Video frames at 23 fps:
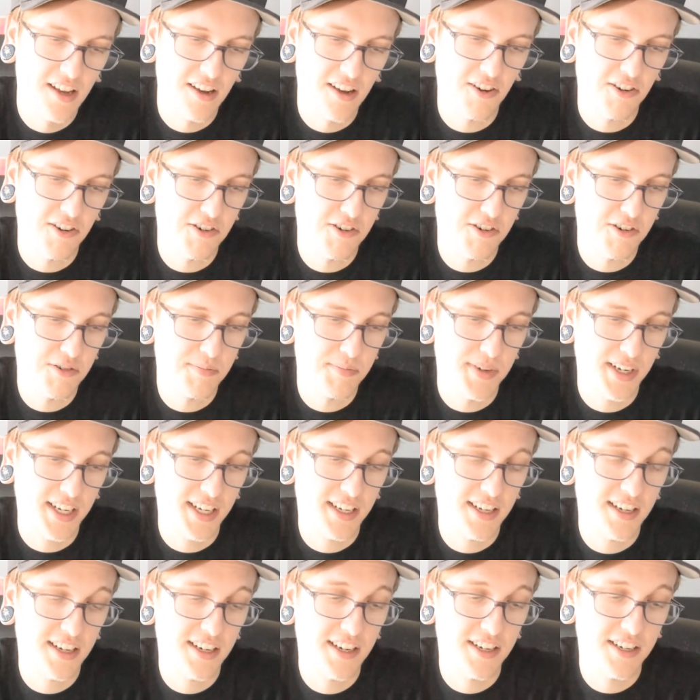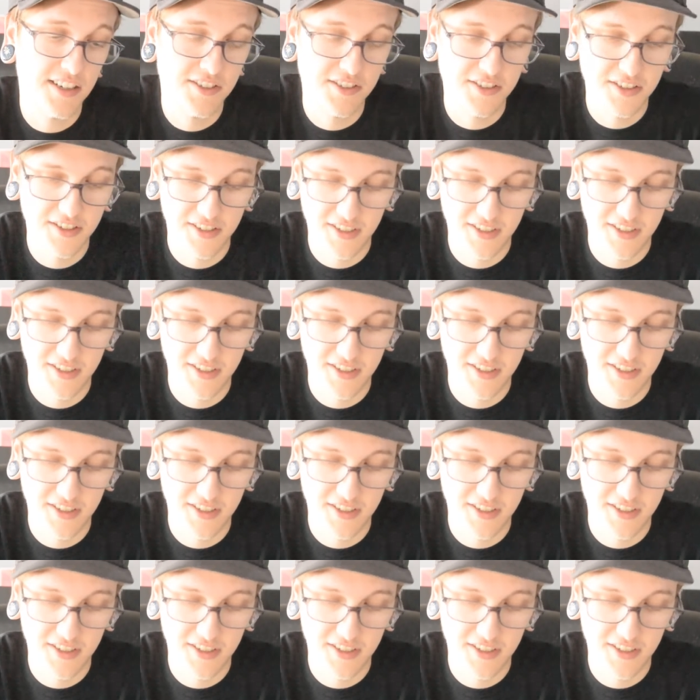Oh my gosh.